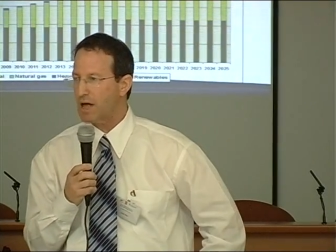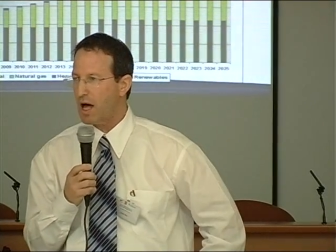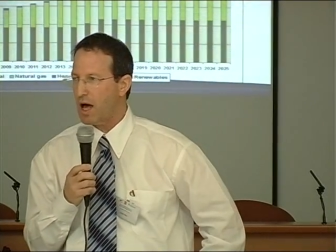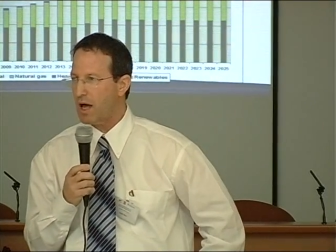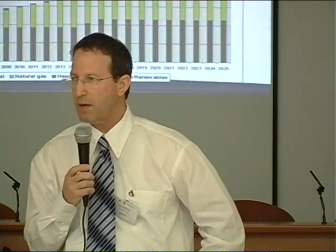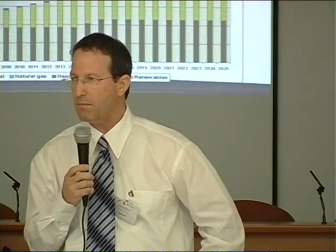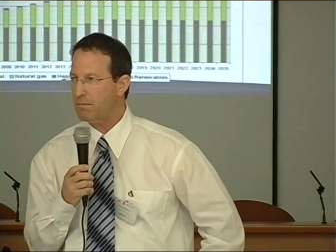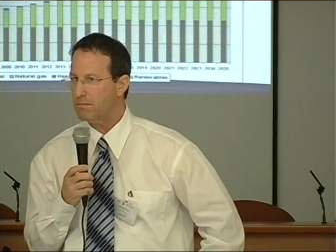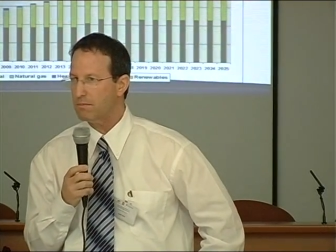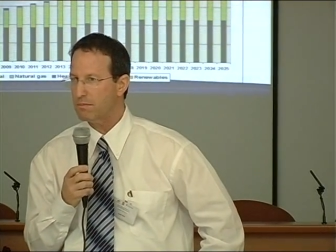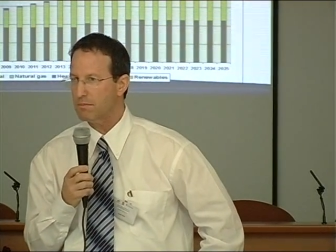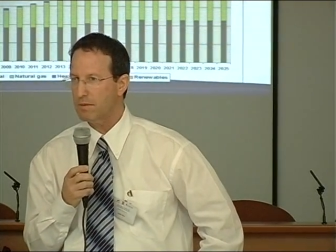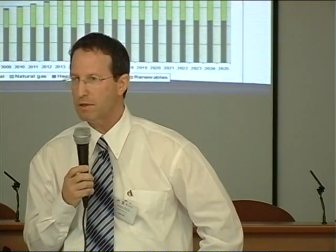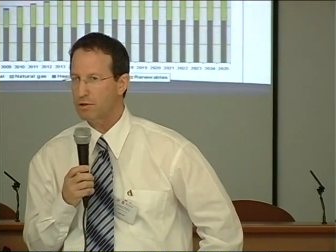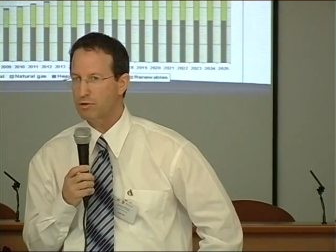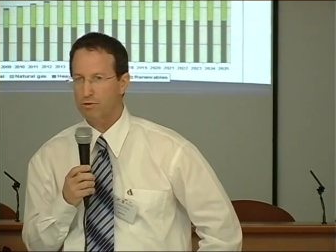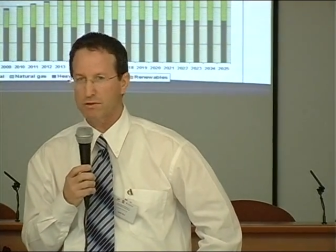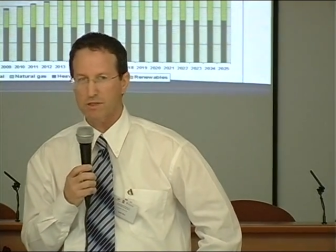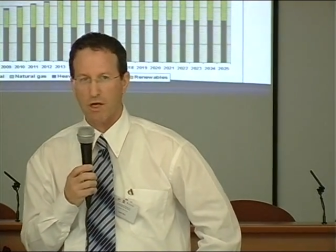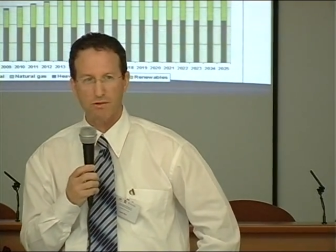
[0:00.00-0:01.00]
years' time,
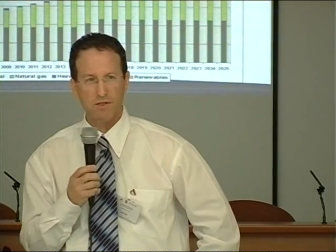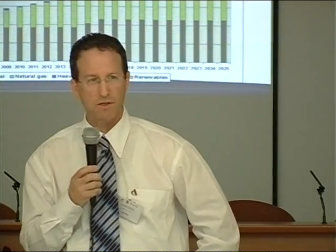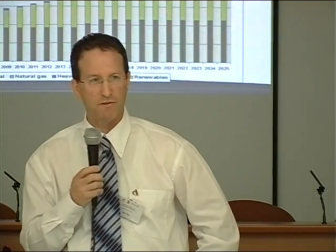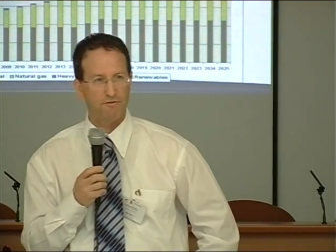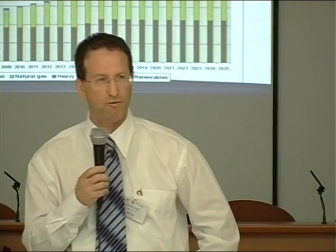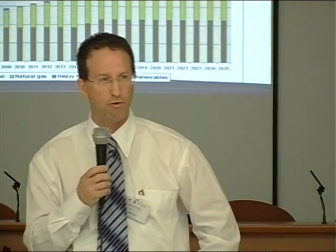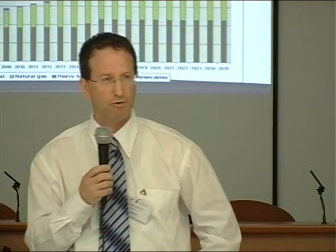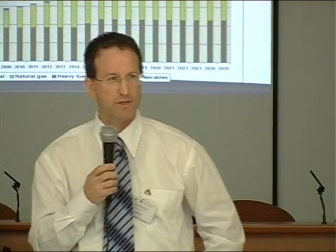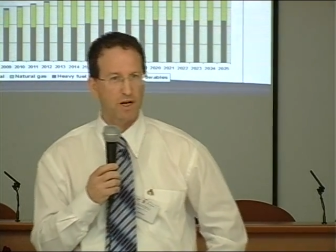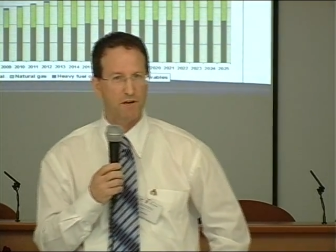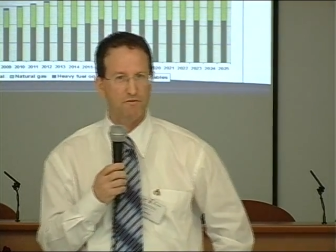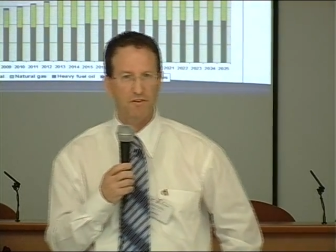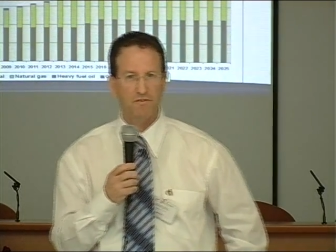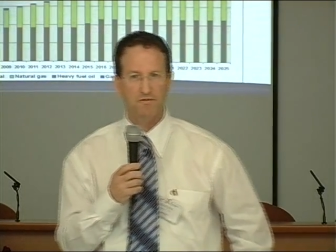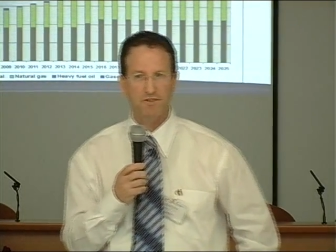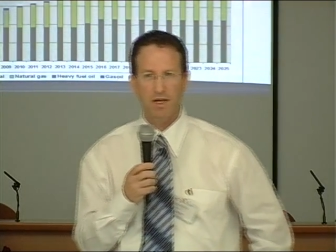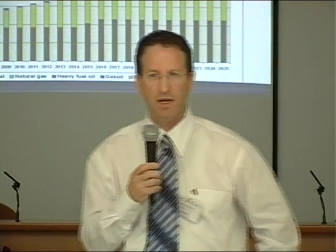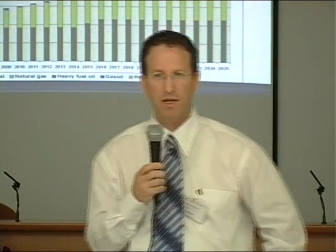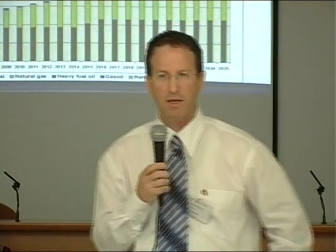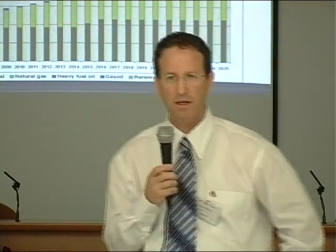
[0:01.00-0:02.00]
in
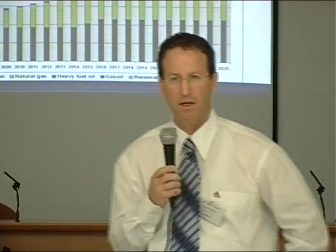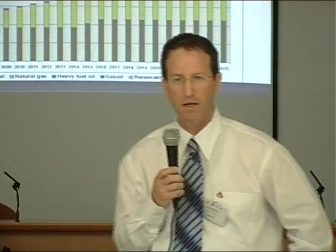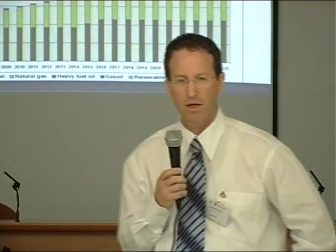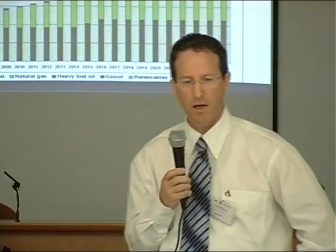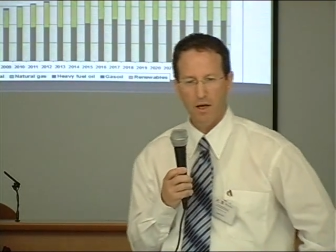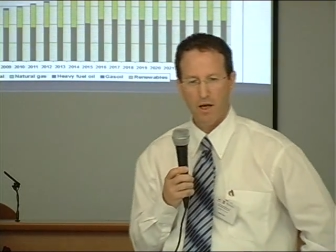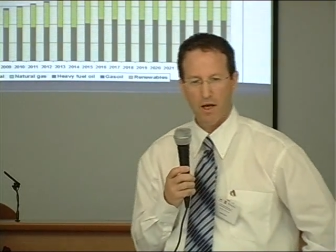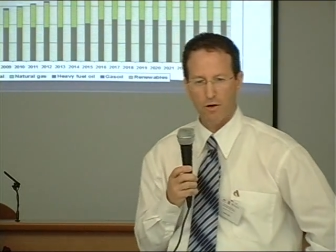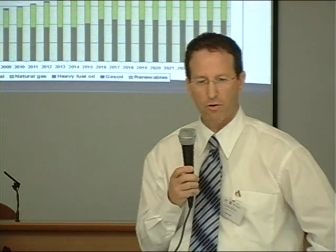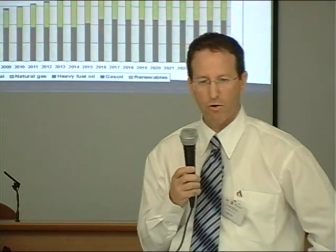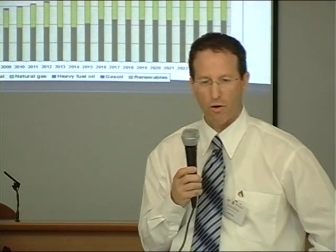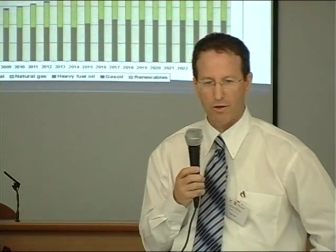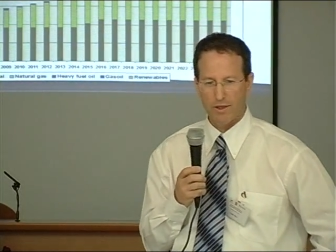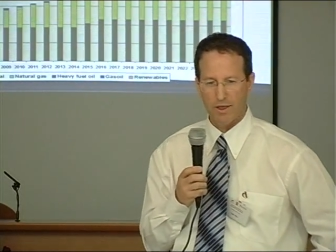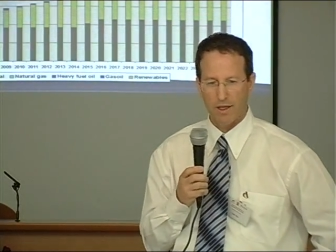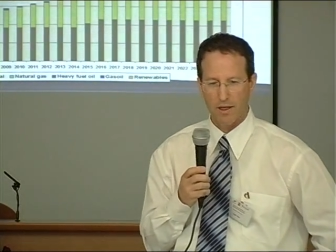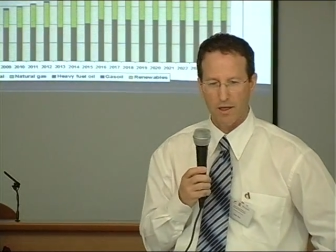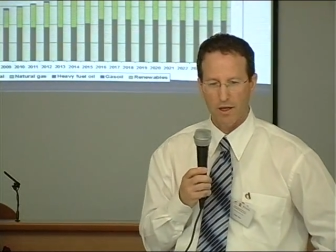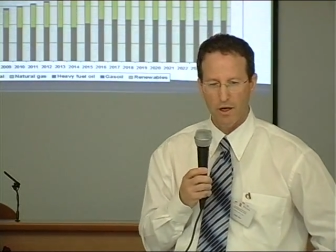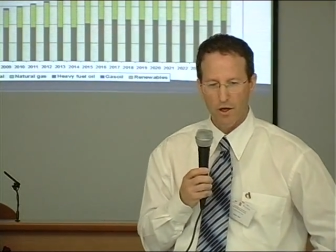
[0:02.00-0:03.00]
2014-15,
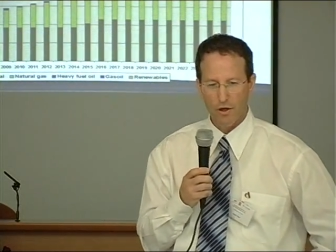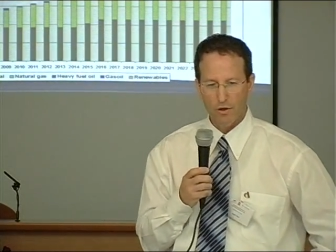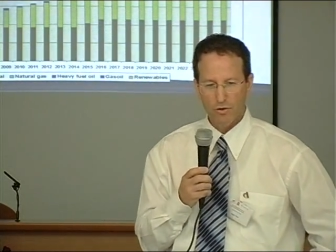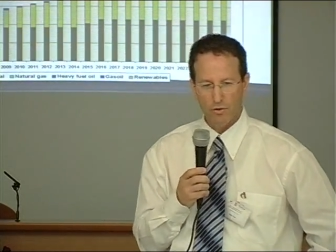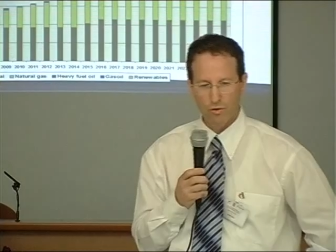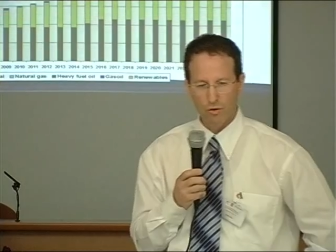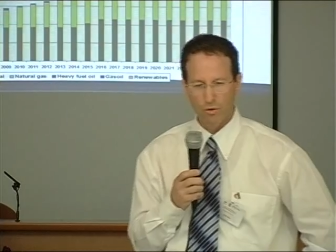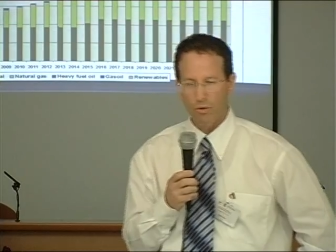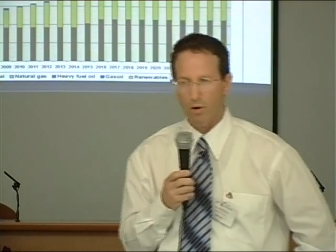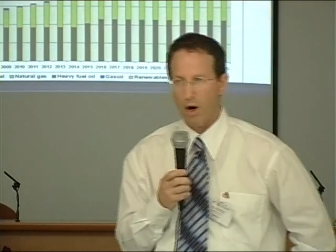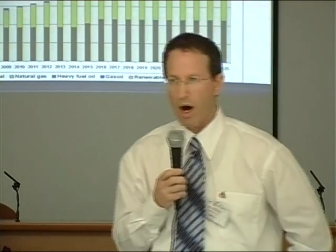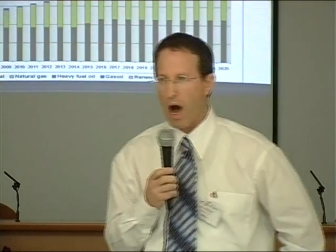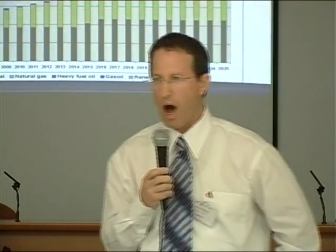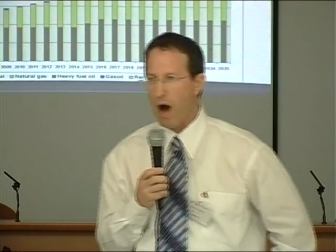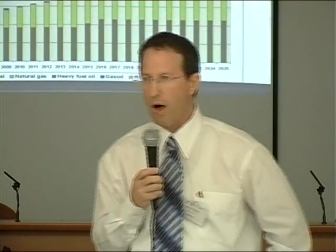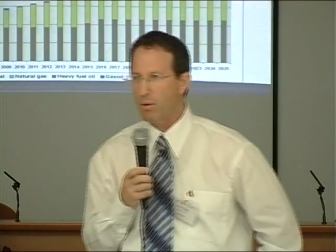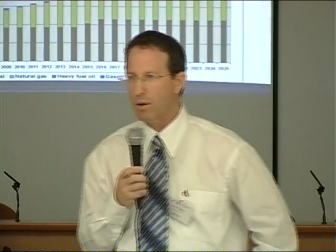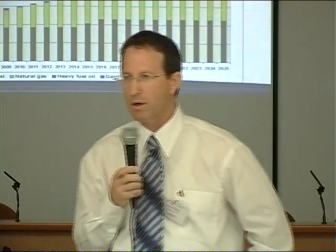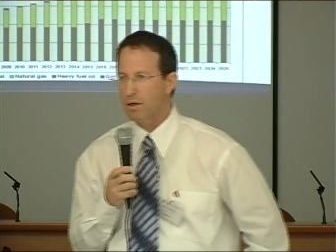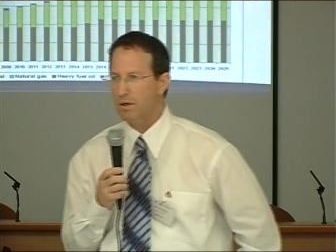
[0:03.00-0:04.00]
according to
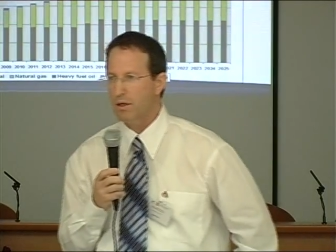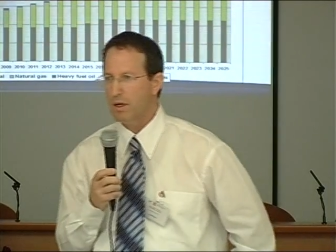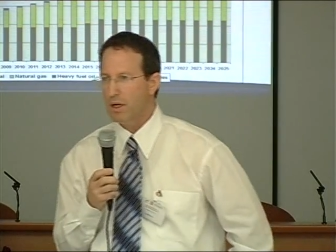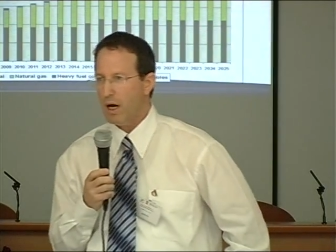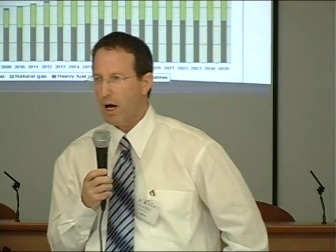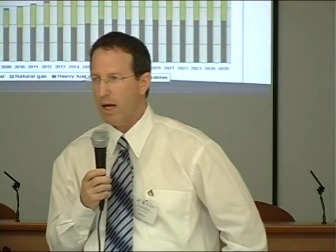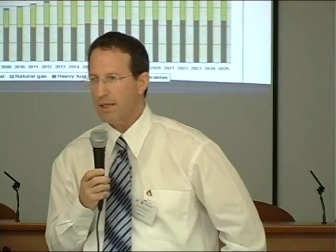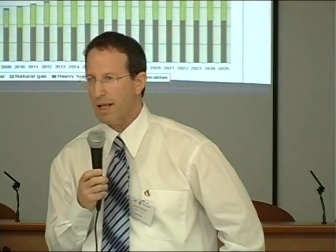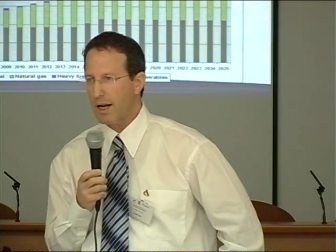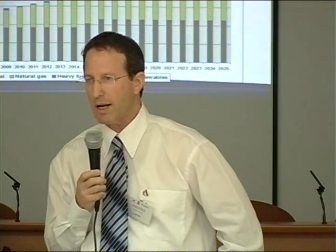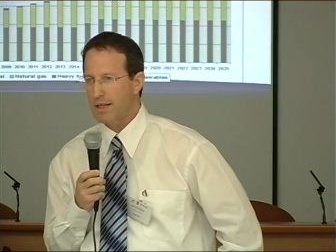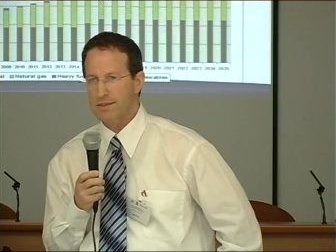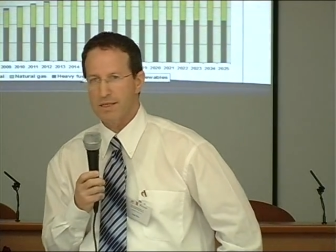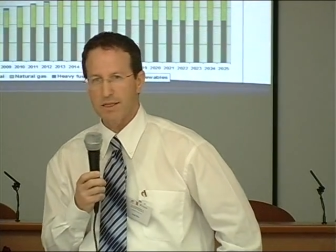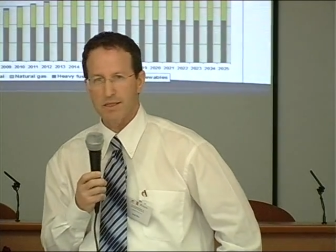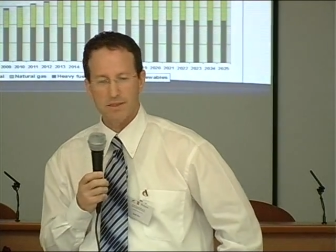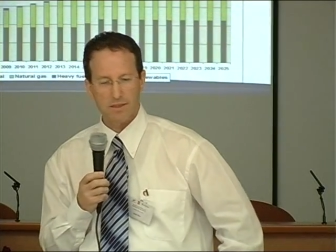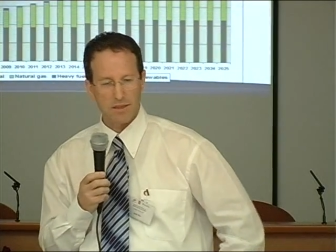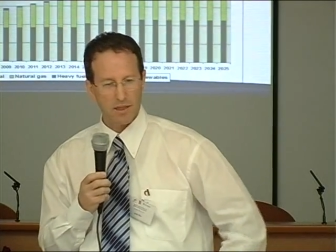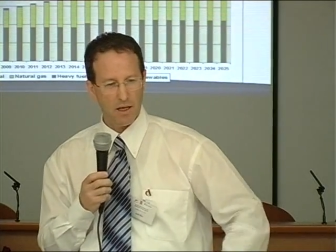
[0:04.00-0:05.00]
our
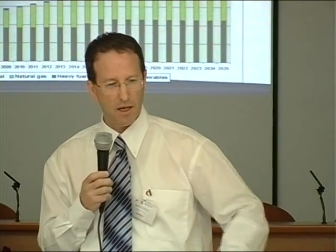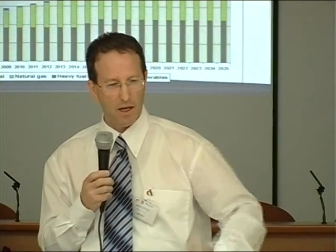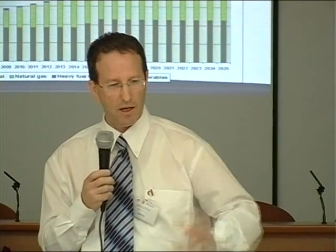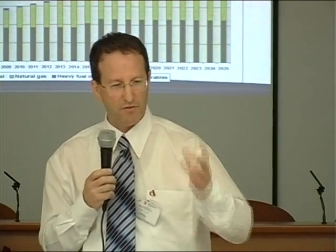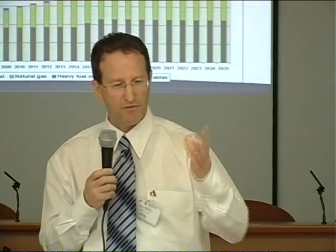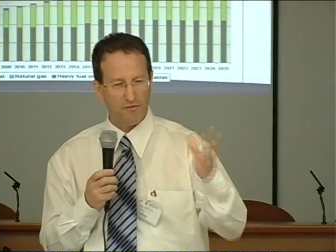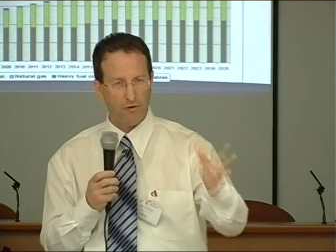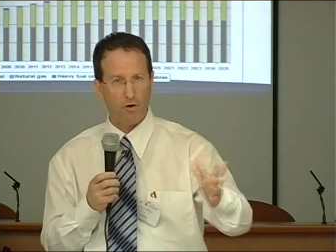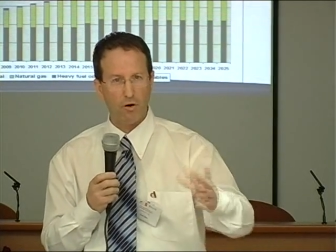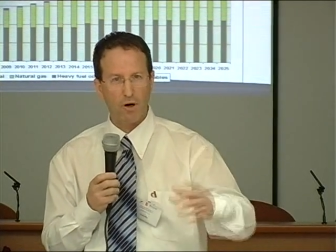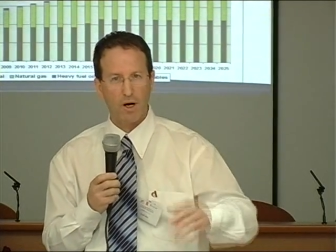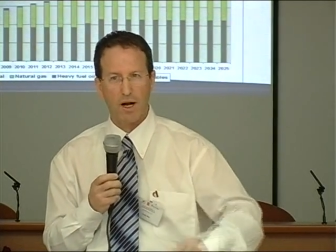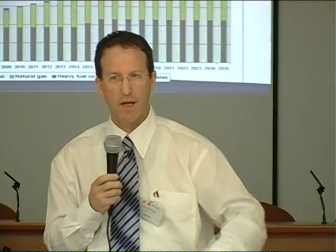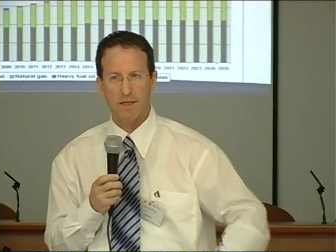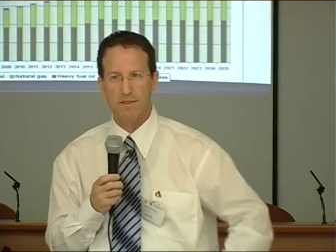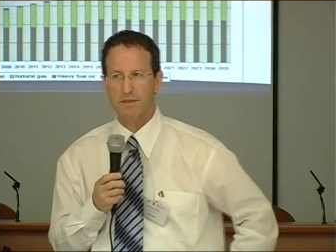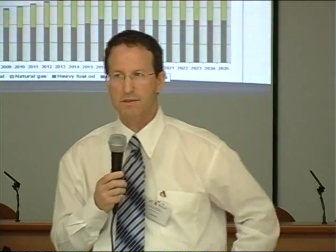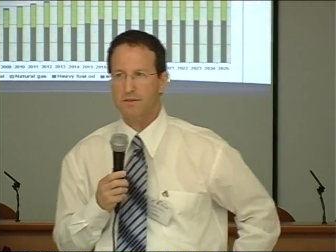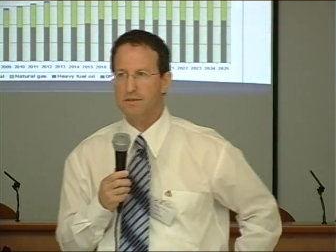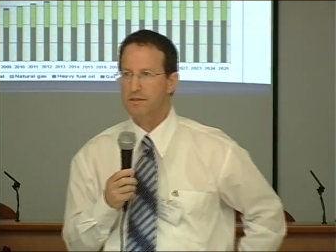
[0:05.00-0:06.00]
analysis and
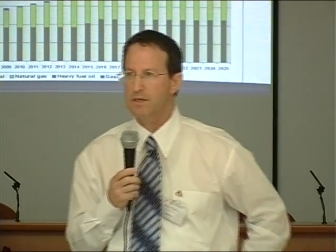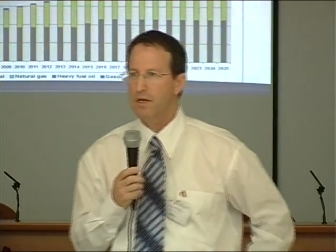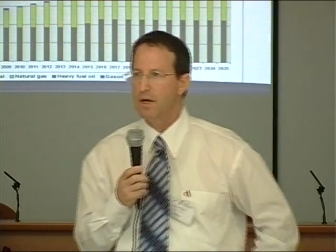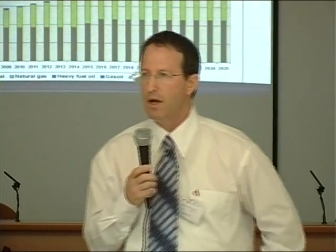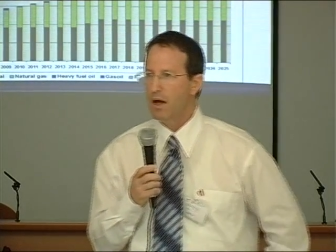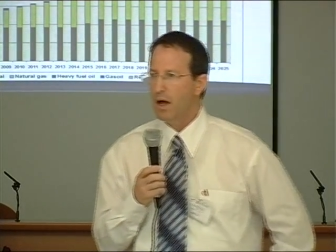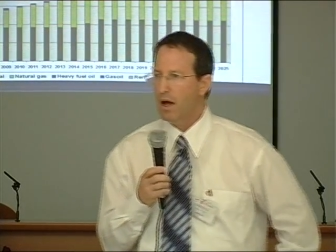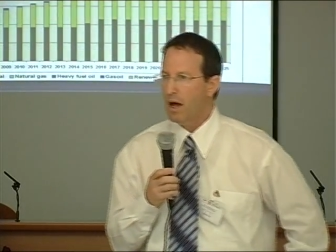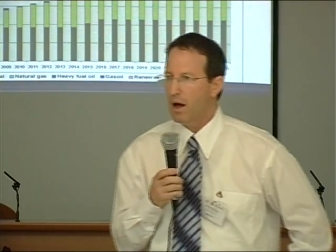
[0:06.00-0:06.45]
forecast,